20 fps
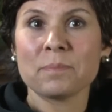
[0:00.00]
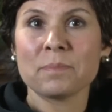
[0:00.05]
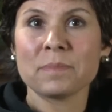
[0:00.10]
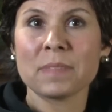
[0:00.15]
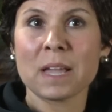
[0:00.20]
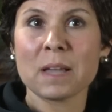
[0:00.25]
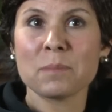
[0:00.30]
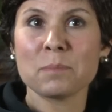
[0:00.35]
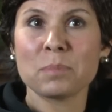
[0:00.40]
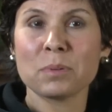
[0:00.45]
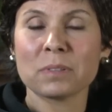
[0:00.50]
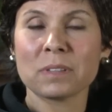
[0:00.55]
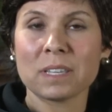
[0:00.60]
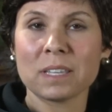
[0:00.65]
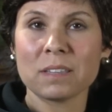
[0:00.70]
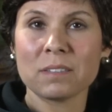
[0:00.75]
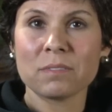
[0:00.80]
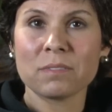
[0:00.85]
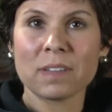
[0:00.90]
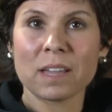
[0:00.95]
not
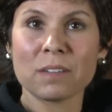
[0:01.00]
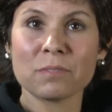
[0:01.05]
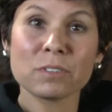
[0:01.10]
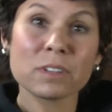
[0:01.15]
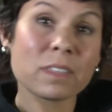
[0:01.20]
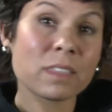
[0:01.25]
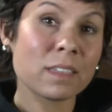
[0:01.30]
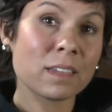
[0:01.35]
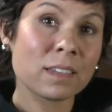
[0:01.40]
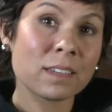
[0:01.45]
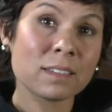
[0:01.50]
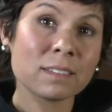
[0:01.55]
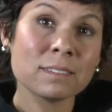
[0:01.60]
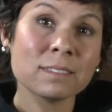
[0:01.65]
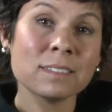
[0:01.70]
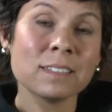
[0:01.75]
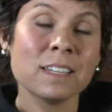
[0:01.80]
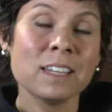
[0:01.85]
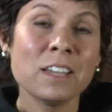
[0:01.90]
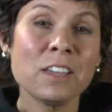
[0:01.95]
believe everything
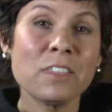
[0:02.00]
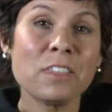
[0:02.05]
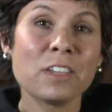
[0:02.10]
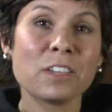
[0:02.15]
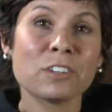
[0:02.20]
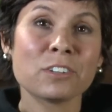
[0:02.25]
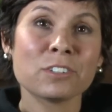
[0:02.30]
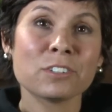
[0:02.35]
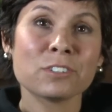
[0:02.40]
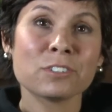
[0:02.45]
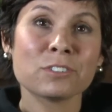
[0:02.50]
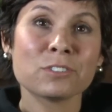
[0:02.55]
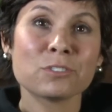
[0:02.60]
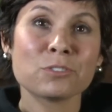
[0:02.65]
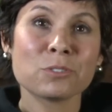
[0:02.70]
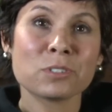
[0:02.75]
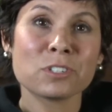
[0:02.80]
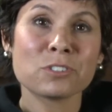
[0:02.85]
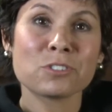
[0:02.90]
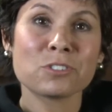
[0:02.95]
that your
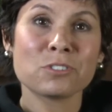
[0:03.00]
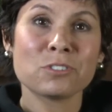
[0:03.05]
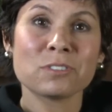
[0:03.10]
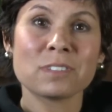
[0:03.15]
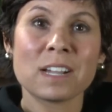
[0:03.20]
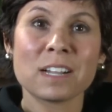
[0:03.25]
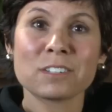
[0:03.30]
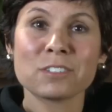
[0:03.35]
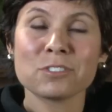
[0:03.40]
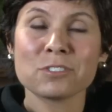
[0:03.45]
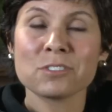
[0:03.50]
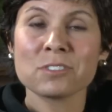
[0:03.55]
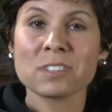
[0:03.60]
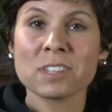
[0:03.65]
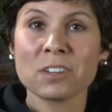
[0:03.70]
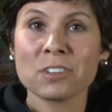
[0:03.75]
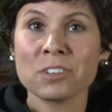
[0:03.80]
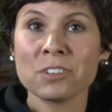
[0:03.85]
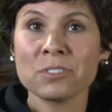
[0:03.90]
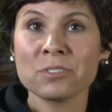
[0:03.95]
traditional doctors
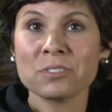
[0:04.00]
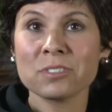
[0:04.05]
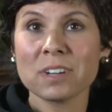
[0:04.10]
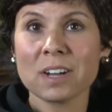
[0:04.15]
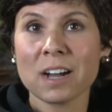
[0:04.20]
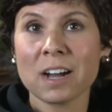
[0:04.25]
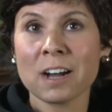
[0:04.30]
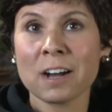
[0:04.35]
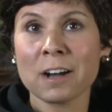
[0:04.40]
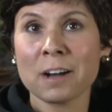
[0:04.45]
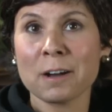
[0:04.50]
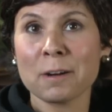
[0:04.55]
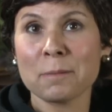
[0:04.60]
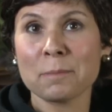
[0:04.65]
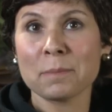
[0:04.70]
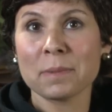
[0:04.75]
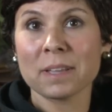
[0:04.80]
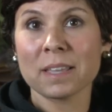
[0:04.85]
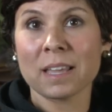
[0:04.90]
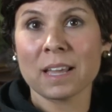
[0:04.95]
tell you.
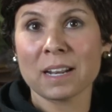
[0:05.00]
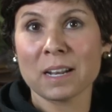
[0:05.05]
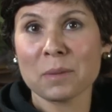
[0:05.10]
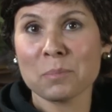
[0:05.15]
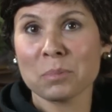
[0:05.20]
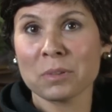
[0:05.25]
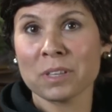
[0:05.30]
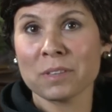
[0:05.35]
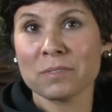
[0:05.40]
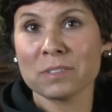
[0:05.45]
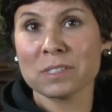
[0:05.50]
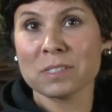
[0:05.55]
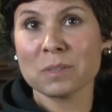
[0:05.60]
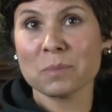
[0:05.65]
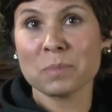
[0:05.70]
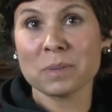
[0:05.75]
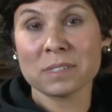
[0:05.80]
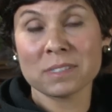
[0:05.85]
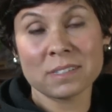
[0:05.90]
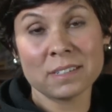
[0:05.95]
Again, I believe it's
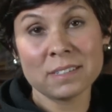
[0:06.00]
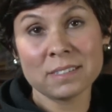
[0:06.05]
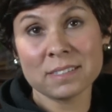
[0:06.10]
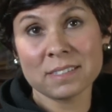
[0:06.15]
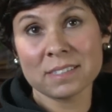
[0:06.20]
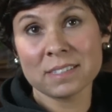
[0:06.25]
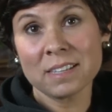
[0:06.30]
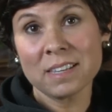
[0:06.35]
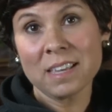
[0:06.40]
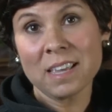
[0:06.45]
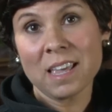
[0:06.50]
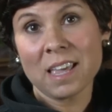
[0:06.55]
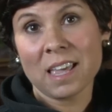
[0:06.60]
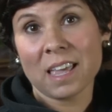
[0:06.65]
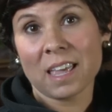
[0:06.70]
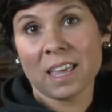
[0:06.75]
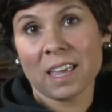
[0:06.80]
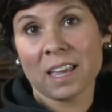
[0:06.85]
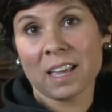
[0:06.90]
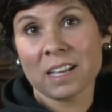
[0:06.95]
a business,
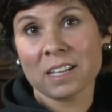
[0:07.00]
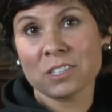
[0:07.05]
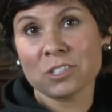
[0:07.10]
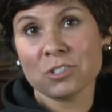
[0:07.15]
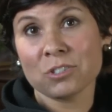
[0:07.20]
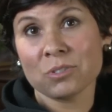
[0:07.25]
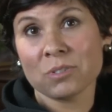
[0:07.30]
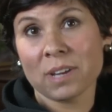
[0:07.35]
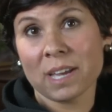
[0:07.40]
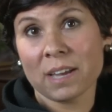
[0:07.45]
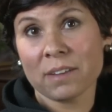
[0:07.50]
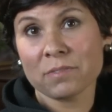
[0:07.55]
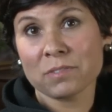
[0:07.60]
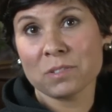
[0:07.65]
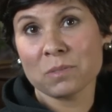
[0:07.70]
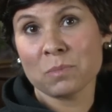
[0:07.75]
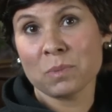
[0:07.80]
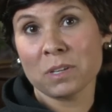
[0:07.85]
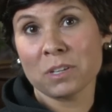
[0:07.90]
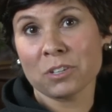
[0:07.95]
and you have
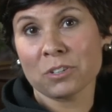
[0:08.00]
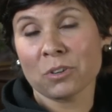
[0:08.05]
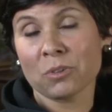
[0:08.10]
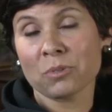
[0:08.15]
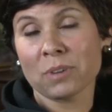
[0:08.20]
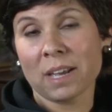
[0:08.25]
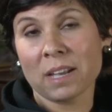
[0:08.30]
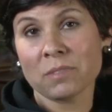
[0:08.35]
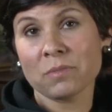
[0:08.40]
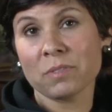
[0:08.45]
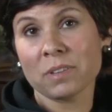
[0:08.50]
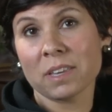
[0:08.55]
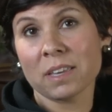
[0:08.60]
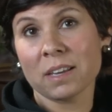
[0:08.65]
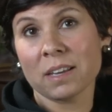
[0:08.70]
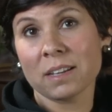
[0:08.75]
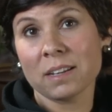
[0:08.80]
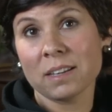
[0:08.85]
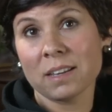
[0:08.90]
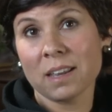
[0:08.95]
to be your own
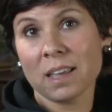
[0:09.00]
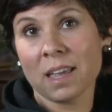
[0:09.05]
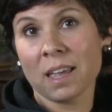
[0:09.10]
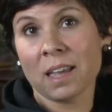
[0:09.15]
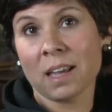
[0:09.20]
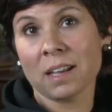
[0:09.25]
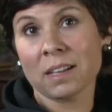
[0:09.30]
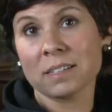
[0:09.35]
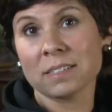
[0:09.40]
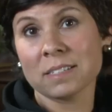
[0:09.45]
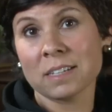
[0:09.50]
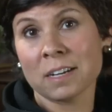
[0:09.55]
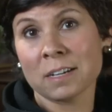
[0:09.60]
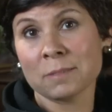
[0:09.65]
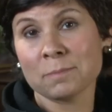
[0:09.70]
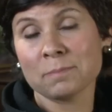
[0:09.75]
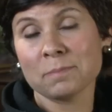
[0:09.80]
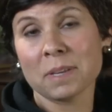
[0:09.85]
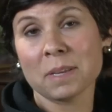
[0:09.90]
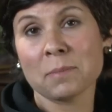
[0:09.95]
advocate and
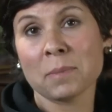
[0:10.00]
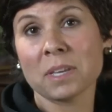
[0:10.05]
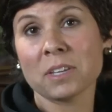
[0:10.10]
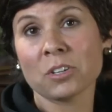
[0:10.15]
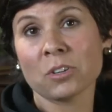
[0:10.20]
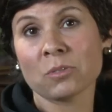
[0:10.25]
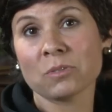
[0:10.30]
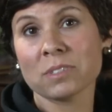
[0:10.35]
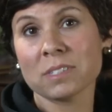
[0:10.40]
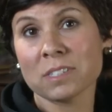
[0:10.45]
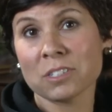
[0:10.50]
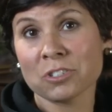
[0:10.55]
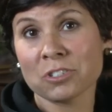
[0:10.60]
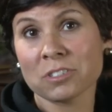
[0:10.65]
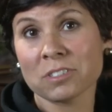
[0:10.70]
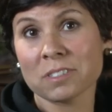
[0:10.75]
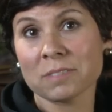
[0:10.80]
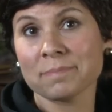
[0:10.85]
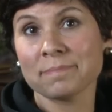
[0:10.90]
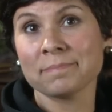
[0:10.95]
make your own
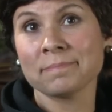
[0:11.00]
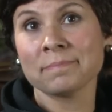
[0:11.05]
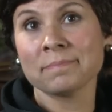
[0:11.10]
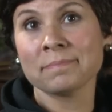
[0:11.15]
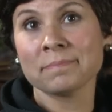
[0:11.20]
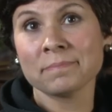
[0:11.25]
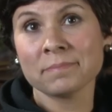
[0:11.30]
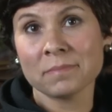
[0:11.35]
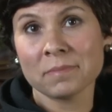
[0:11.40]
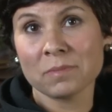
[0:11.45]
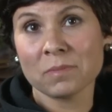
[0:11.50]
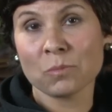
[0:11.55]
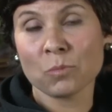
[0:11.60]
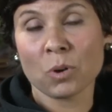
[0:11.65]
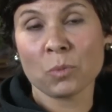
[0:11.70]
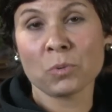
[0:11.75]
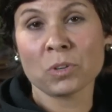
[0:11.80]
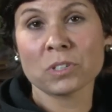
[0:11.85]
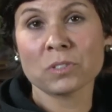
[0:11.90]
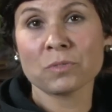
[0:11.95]
decisions on
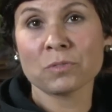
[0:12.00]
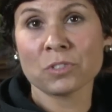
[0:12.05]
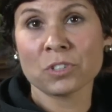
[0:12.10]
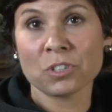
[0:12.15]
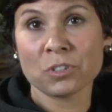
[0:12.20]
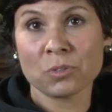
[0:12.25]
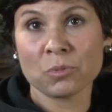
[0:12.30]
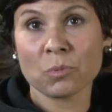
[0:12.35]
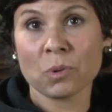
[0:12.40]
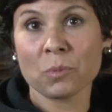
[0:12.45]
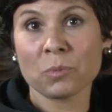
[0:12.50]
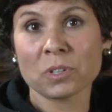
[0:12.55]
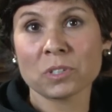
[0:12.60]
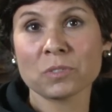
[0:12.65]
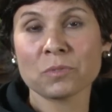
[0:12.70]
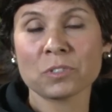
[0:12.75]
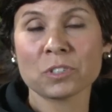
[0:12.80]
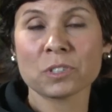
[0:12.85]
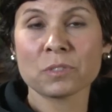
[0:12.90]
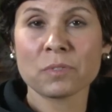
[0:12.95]
what works for you and what
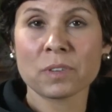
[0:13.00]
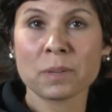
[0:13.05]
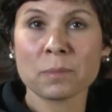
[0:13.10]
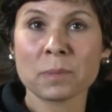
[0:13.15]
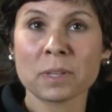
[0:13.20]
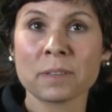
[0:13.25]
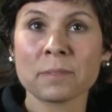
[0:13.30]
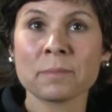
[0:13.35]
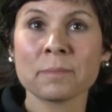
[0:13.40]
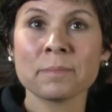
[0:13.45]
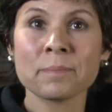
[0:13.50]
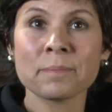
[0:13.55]
works for your family.